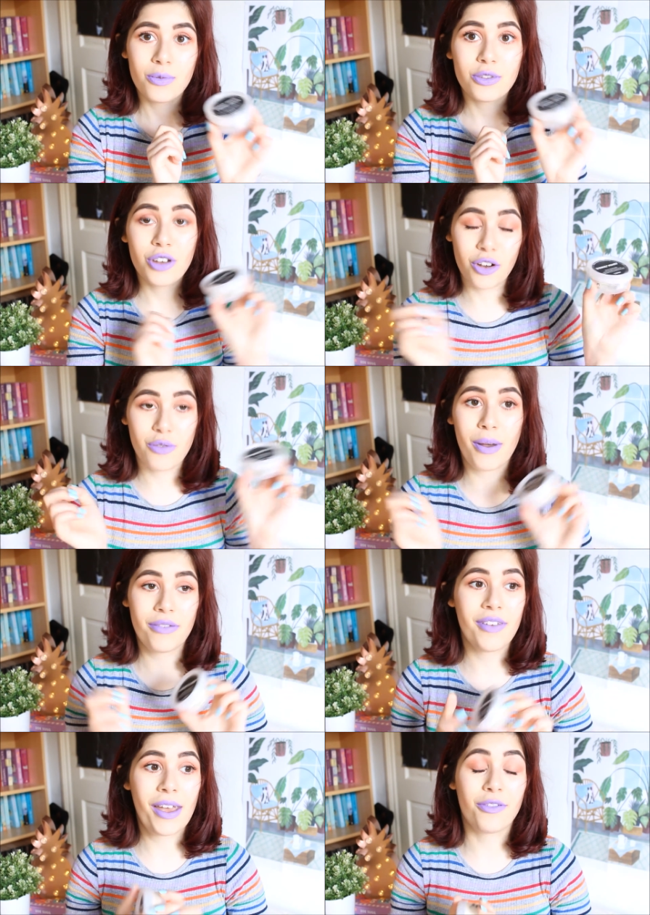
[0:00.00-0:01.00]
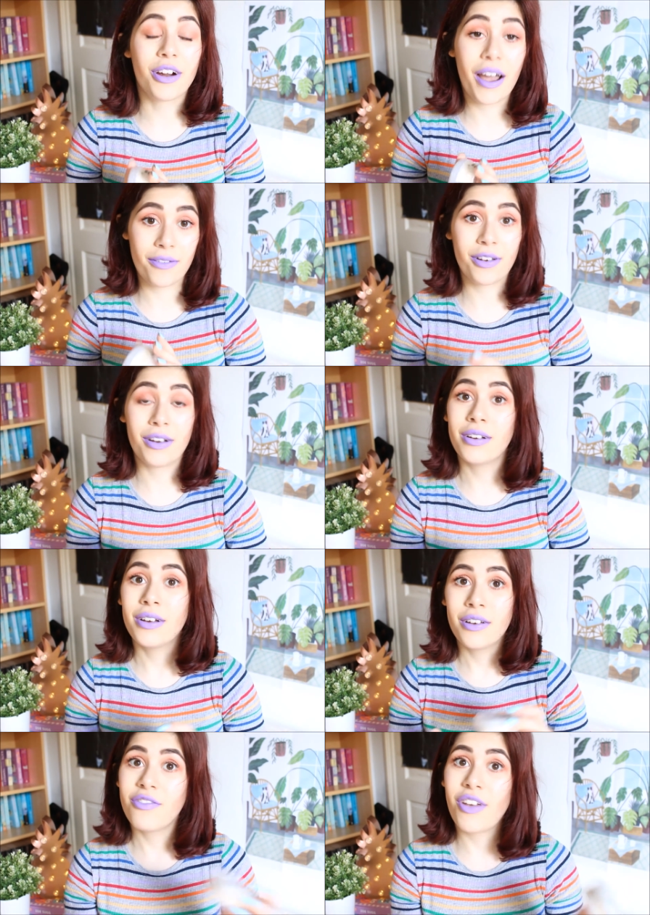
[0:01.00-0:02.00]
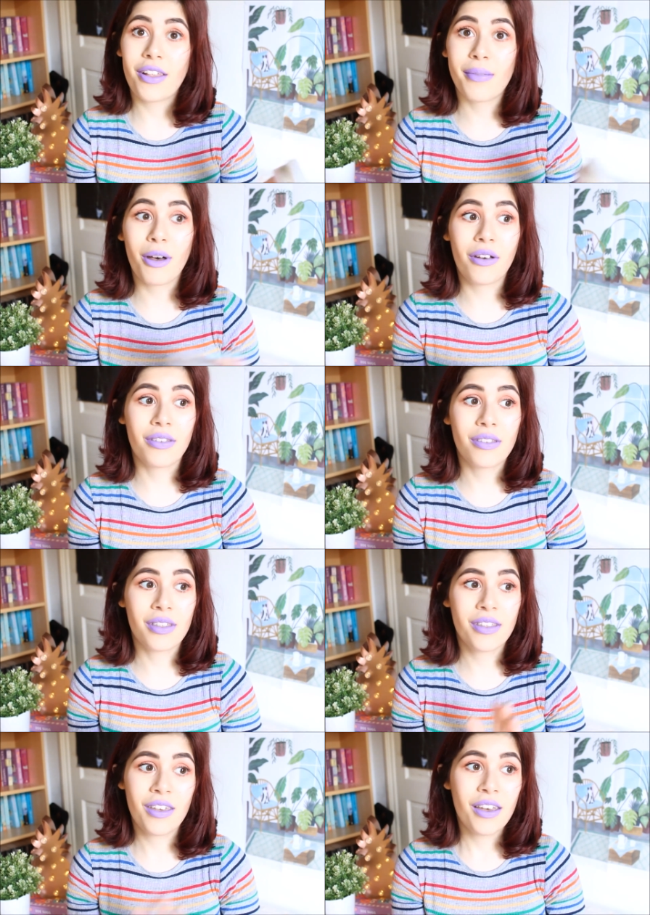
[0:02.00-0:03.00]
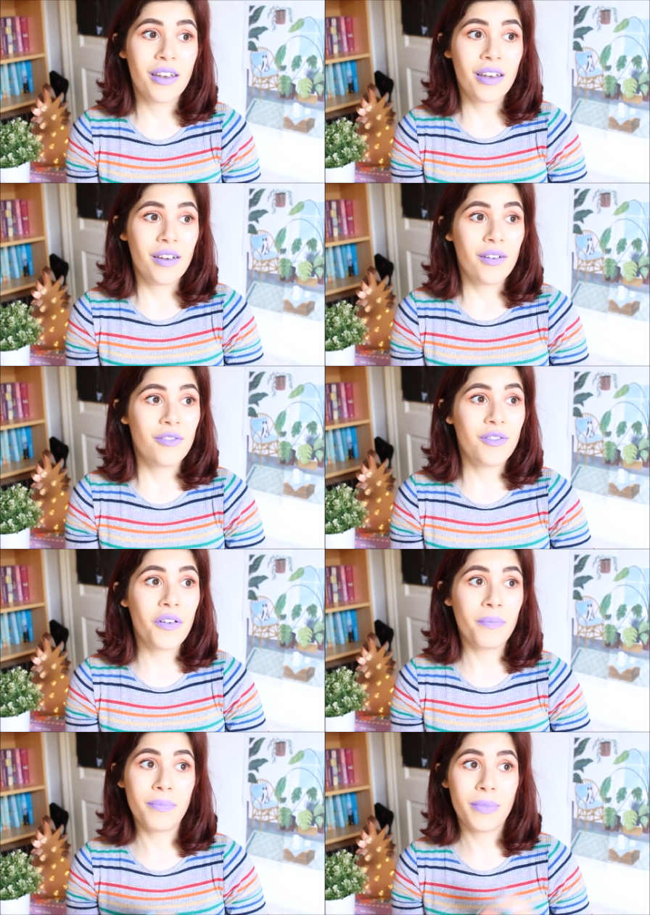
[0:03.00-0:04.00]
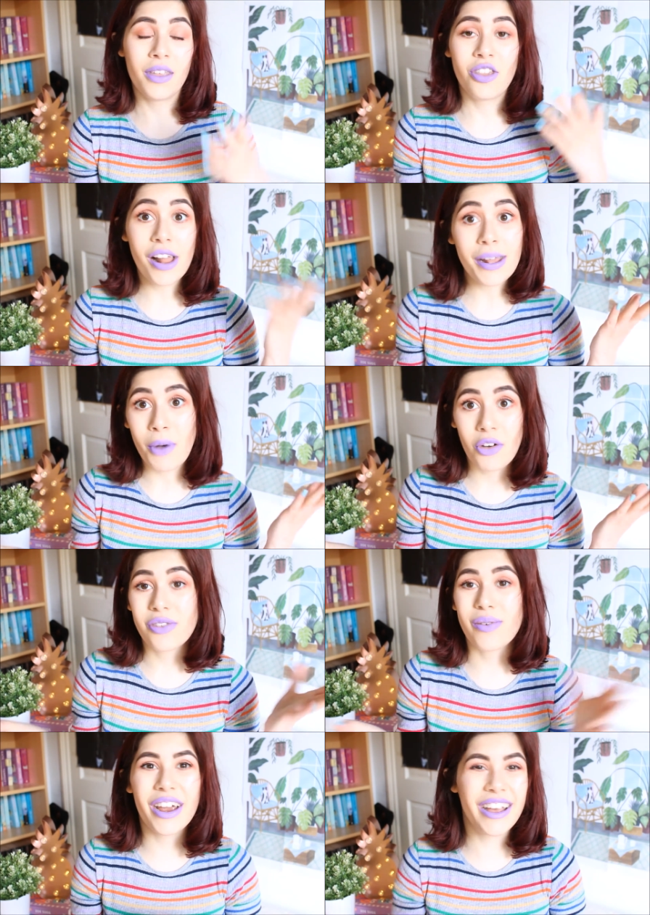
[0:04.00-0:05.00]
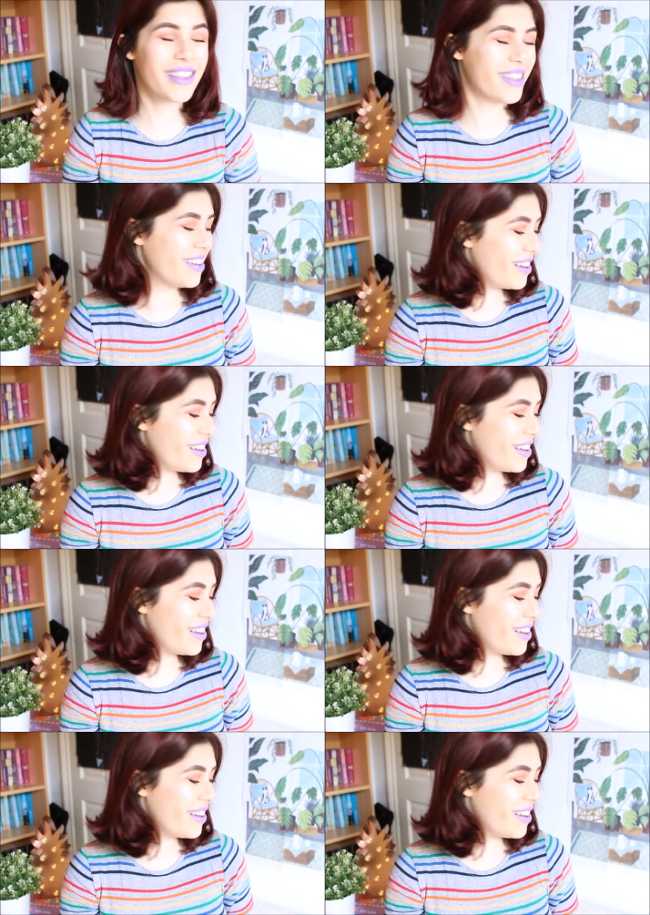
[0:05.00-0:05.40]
2 of my favourite ever face masks from the Jelly Mask range.